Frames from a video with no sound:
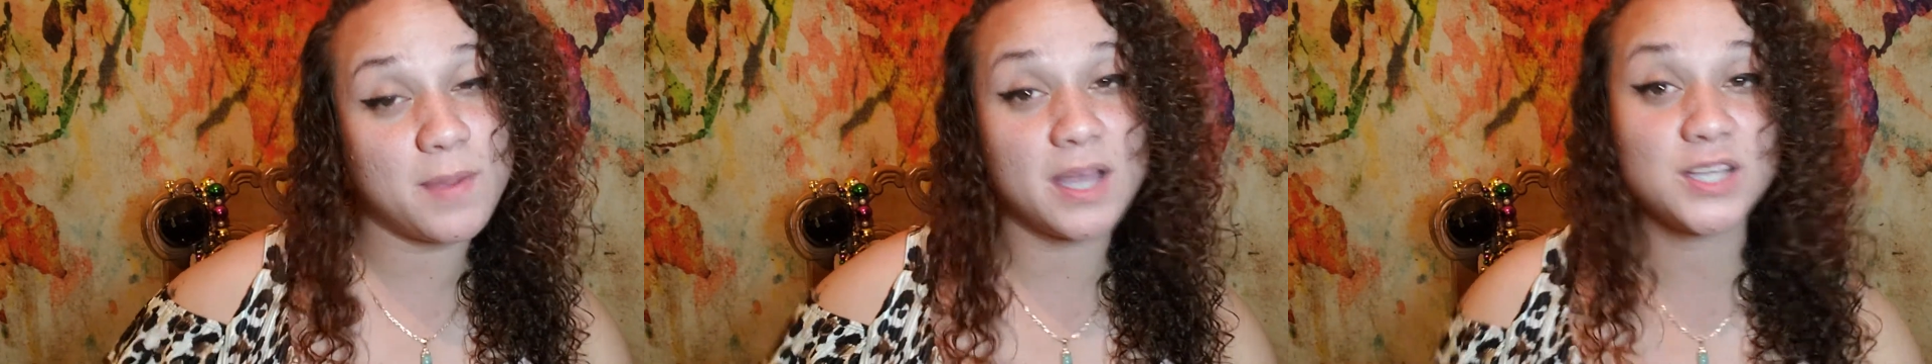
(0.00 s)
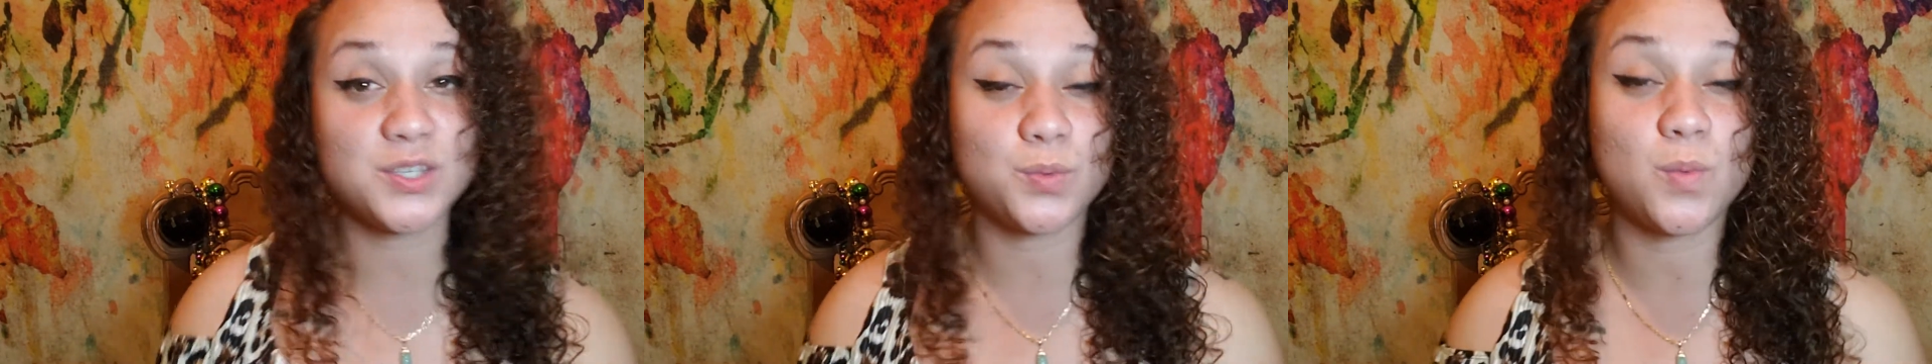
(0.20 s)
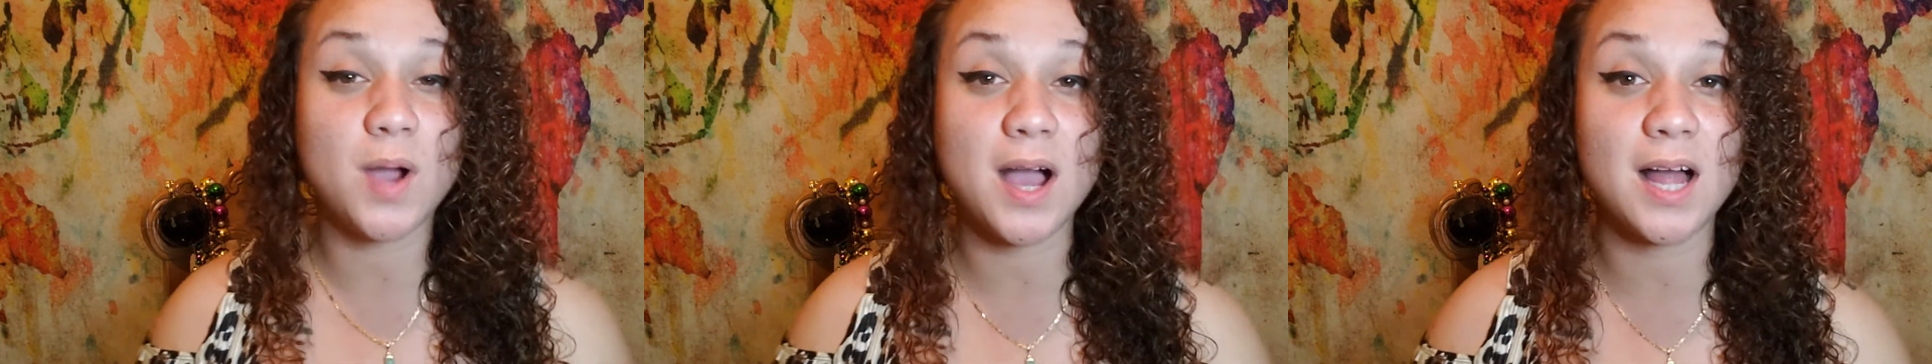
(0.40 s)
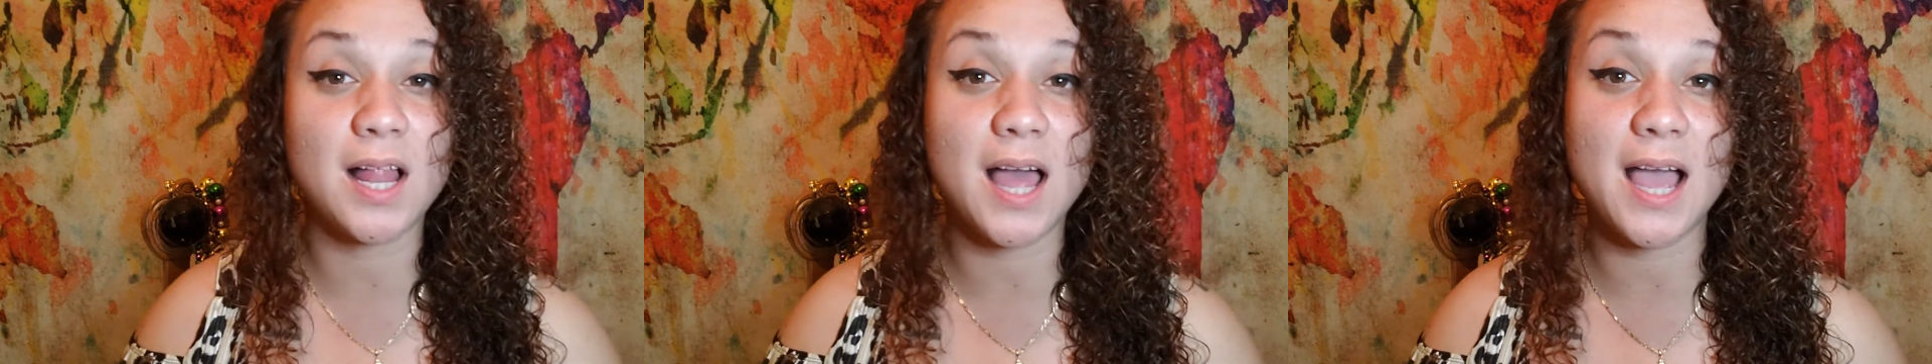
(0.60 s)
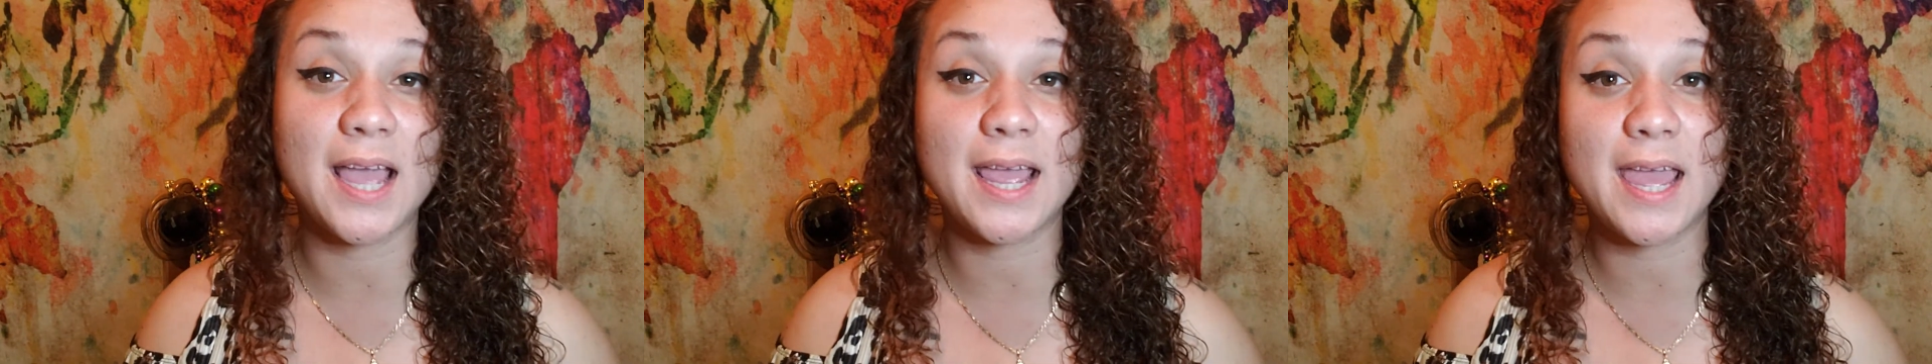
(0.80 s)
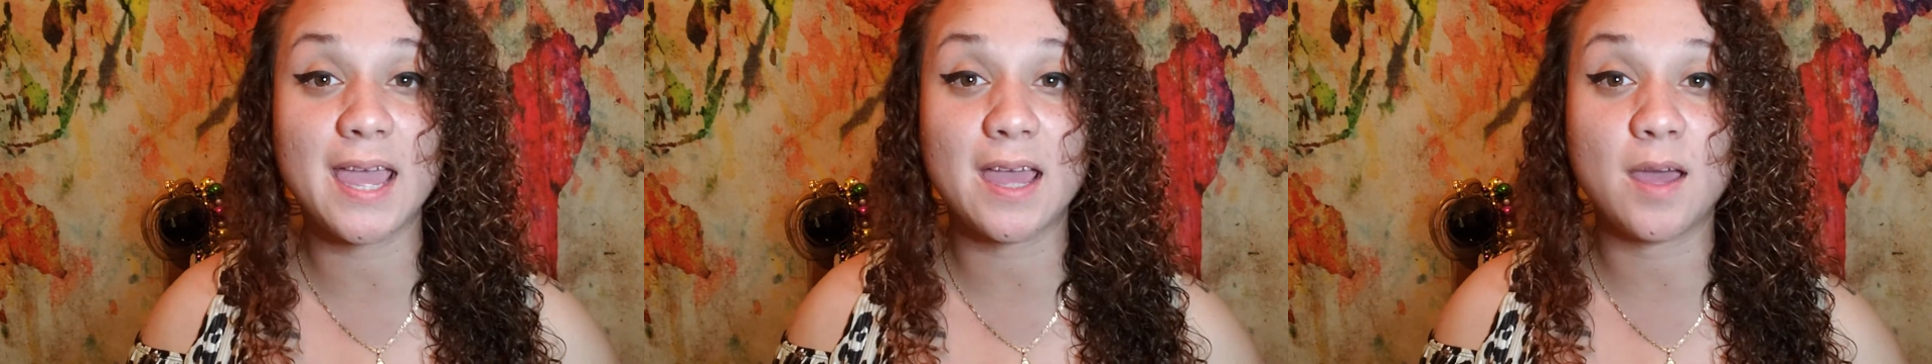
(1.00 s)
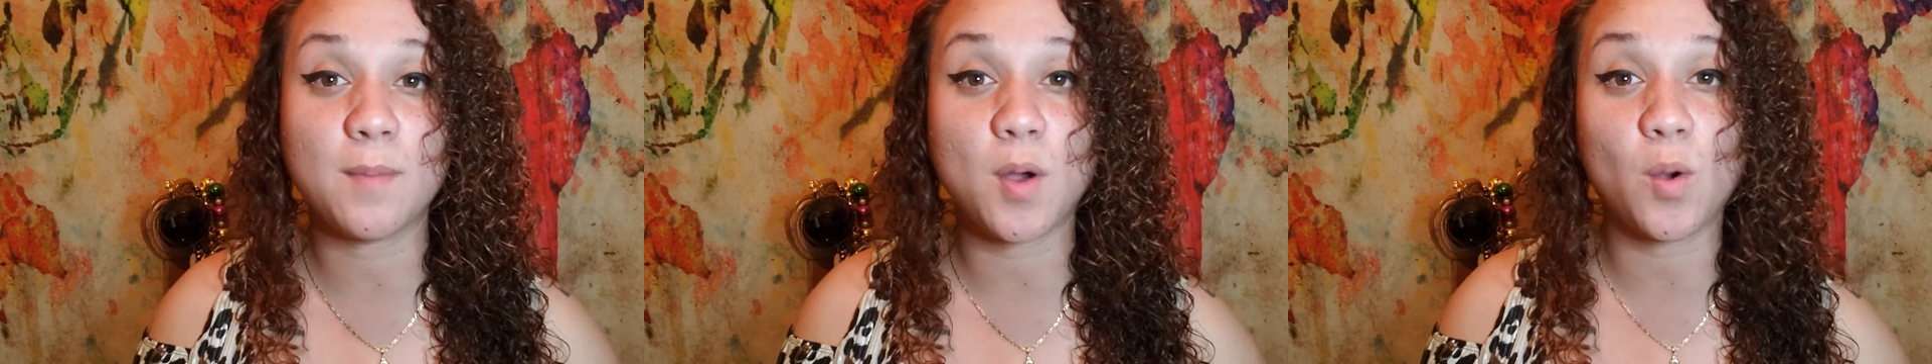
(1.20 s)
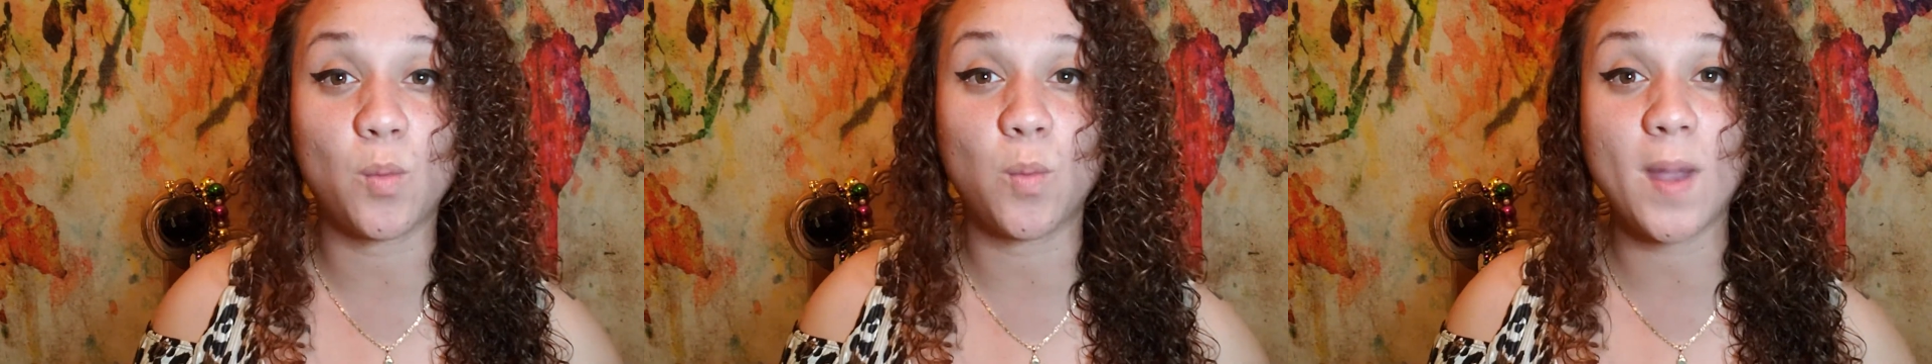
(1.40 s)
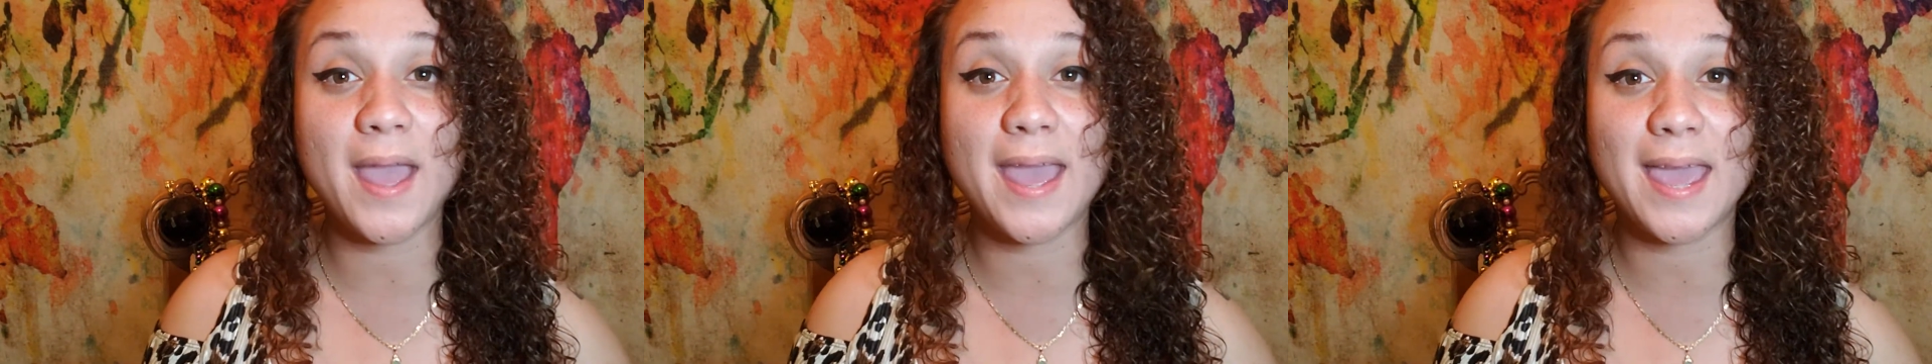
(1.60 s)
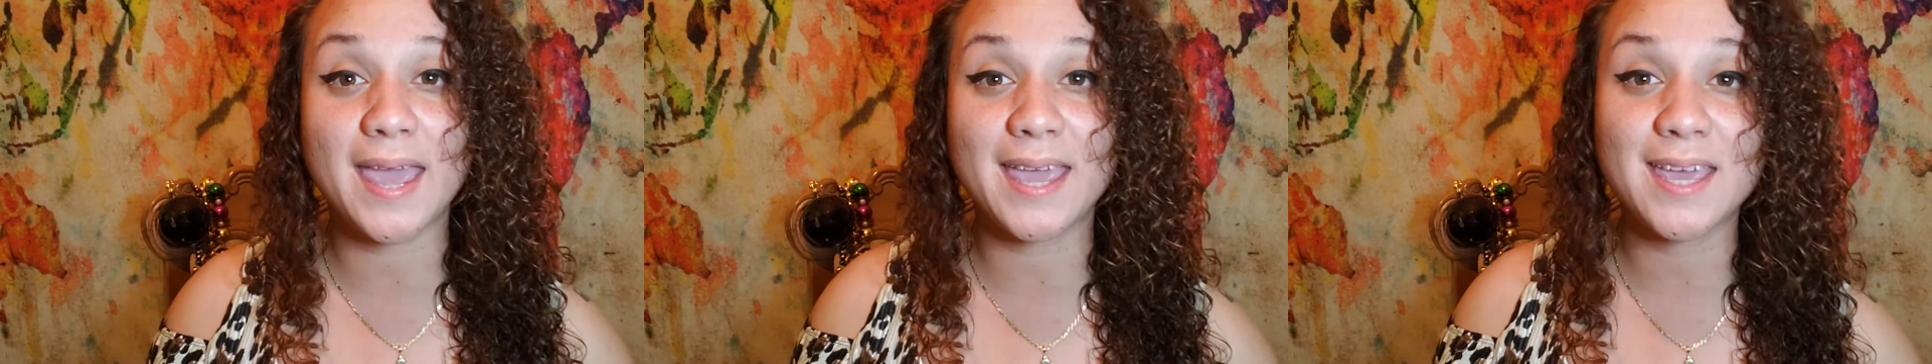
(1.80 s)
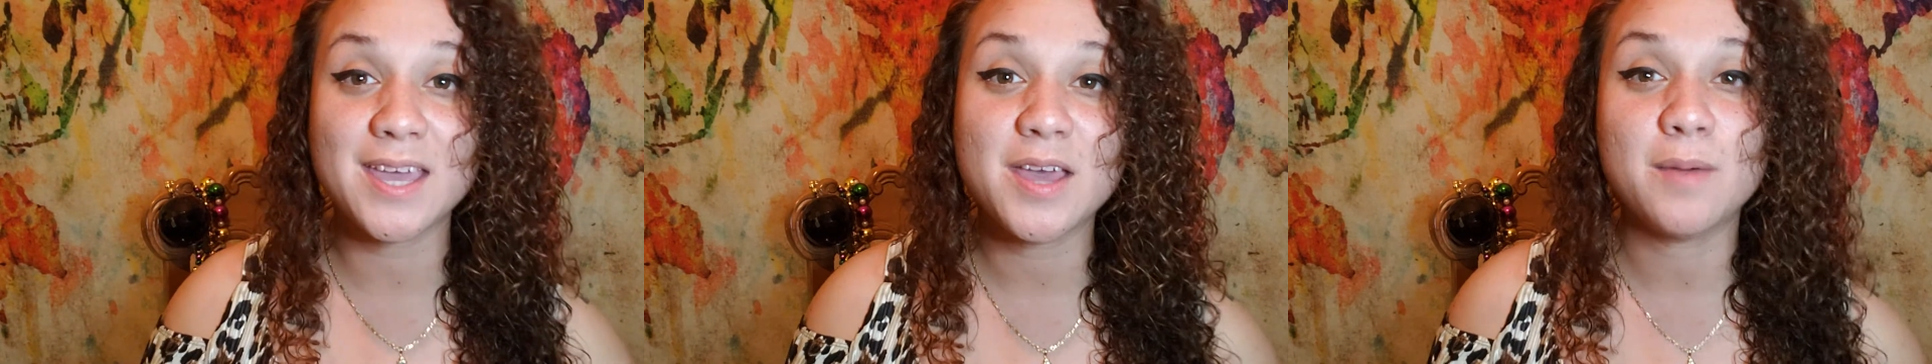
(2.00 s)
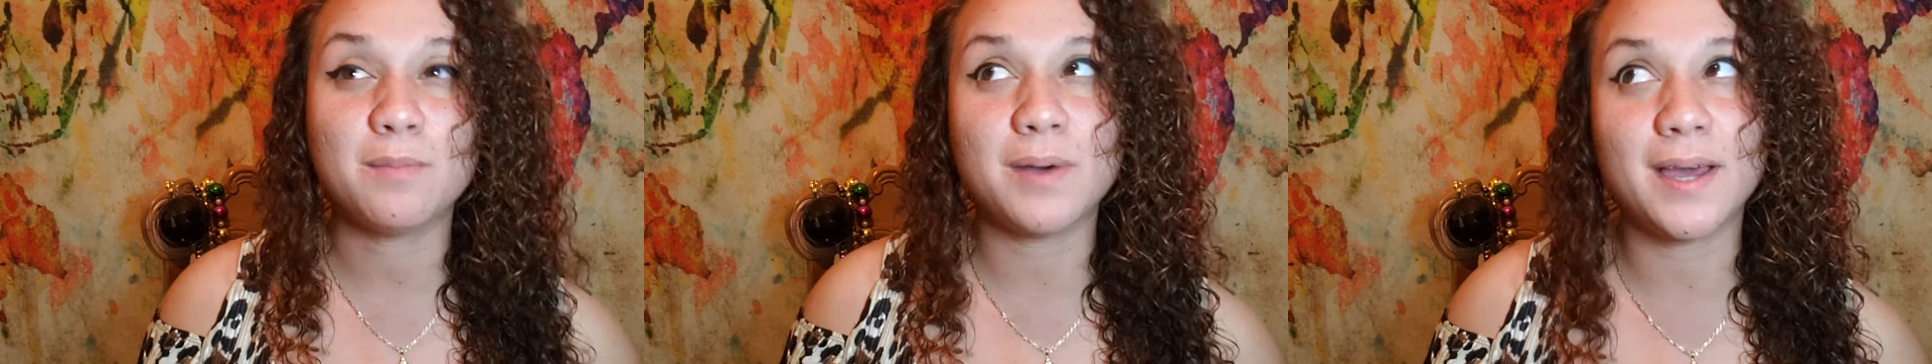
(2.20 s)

much while I am away,